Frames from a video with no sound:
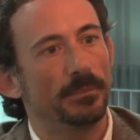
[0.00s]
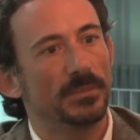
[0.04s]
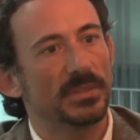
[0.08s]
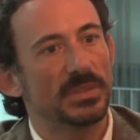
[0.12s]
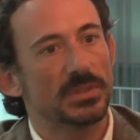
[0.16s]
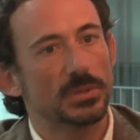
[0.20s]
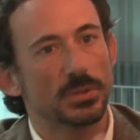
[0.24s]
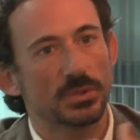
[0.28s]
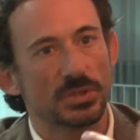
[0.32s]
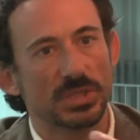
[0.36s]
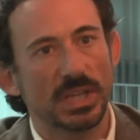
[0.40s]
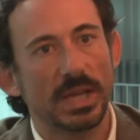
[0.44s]

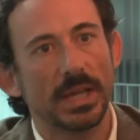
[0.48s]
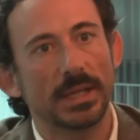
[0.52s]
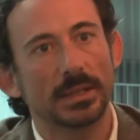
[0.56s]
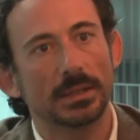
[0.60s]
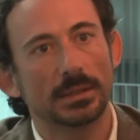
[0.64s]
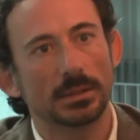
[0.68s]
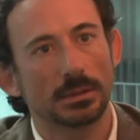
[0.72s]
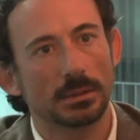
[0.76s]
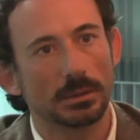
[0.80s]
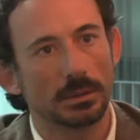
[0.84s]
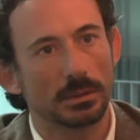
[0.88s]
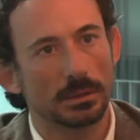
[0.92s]

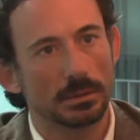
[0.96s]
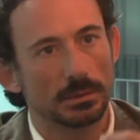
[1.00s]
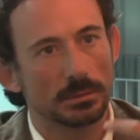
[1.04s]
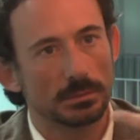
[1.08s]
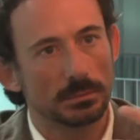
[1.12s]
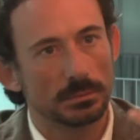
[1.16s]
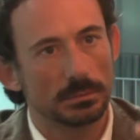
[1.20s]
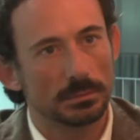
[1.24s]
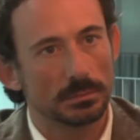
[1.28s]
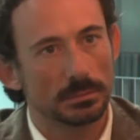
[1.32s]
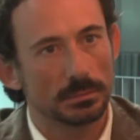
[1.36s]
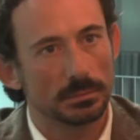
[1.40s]
societal
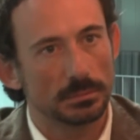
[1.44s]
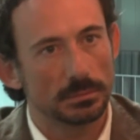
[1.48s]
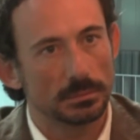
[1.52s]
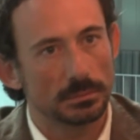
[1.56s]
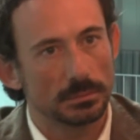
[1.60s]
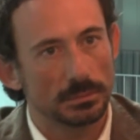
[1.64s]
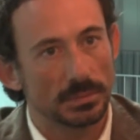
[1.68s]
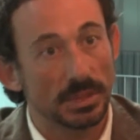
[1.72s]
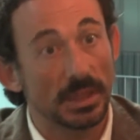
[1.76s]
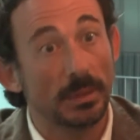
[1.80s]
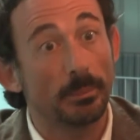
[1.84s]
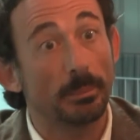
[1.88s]

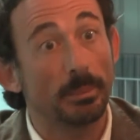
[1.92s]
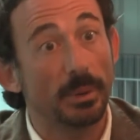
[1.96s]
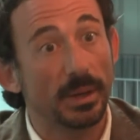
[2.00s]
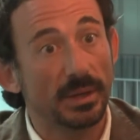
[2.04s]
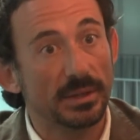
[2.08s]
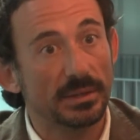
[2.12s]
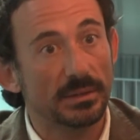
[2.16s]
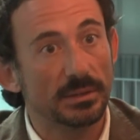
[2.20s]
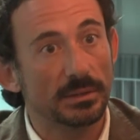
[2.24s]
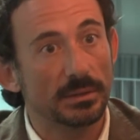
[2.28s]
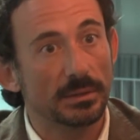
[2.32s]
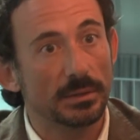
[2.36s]

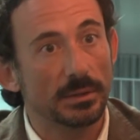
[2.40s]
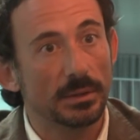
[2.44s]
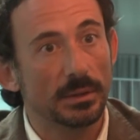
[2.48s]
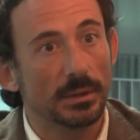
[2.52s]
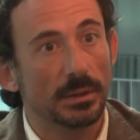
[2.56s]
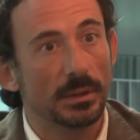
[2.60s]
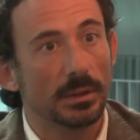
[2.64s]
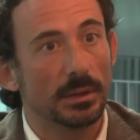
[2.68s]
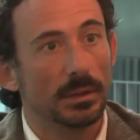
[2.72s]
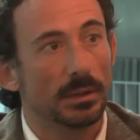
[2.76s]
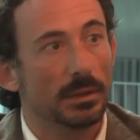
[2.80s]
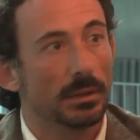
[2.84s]
impact.
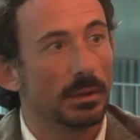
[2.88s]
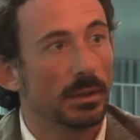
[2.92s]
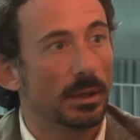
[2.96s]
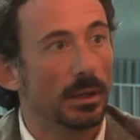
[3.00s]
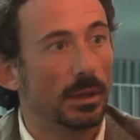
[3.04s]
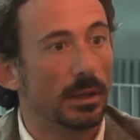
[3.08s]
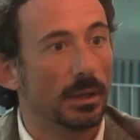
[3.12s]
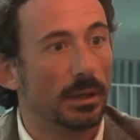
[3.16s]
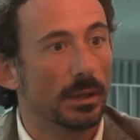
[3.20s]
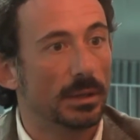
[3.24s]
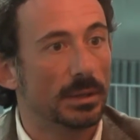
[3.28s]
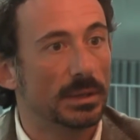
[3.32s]

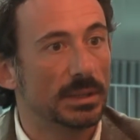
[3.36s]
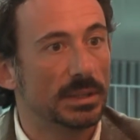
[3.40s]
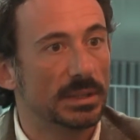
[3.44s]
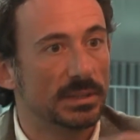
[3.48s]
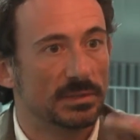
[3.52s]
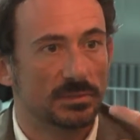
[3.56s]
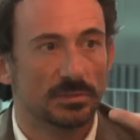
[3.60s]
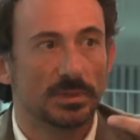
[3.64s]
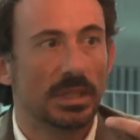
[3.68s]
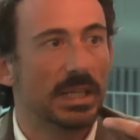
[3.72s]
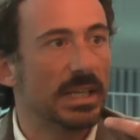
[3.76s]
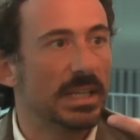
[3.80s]

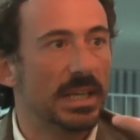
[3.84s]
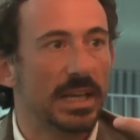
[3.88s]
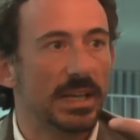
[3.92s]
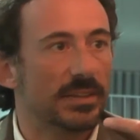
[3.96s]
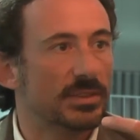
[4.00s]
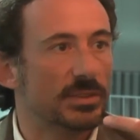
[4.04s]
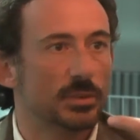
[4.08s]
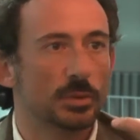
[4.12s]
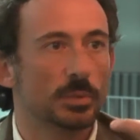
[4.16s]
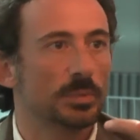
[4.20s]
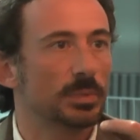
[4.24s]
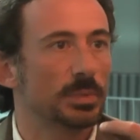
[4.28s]
It really
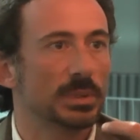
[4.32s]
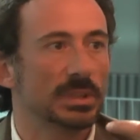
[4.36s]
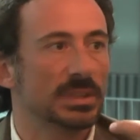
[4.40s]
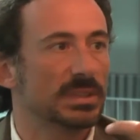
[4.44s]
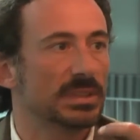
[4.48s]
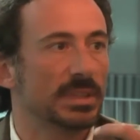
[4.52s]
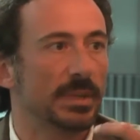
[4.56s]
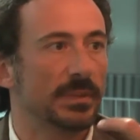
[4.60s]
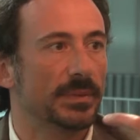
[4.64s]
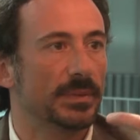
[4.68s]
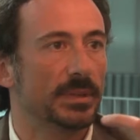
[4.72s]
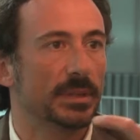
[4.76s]
has to be
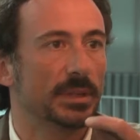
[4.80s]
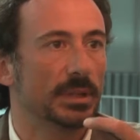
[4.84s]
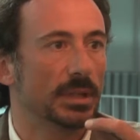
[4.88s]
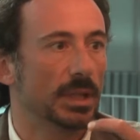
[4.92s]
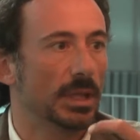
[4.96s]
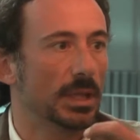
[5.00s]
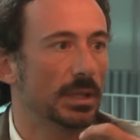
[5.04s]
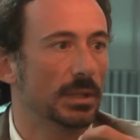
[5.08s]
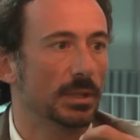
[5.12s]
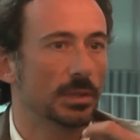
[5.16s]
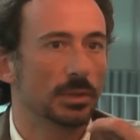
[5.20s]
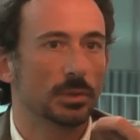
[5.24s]
something
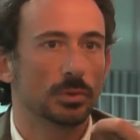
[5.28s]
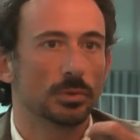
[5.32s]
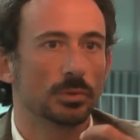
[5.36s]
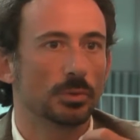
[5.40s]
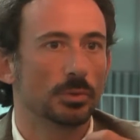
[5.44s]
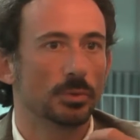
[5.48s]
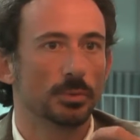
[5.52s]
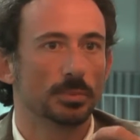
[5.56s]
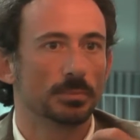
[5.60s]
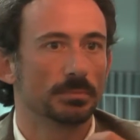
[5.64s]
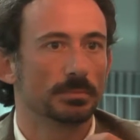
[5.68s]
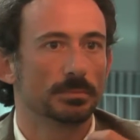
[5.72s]
that
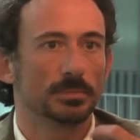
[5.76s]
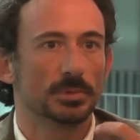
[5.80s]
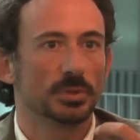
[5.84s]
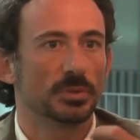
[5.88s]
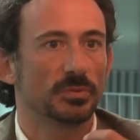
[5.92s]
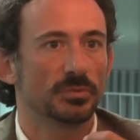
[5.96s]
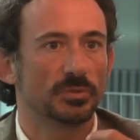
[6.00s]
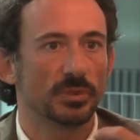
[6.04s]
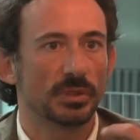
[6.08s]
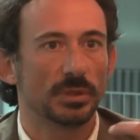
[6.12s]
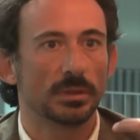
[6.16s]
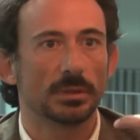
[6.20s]
you
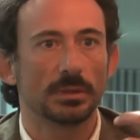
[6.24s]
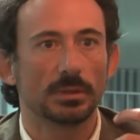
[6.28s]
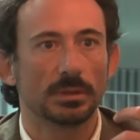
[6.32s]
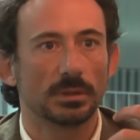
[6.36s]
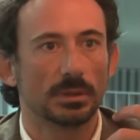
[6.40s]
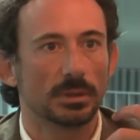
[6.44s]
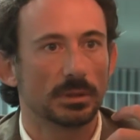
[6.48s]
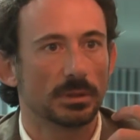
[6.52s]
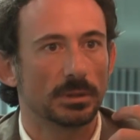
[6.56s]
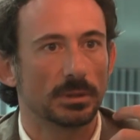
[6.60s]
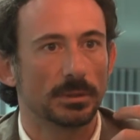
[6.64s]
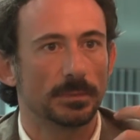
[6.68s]

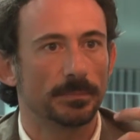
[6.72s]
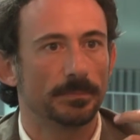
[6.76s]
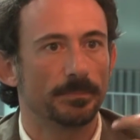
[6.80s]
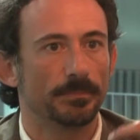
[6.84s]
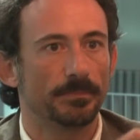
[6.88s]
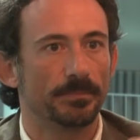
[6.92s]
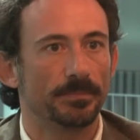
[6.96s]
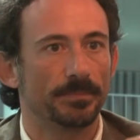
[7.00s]
feel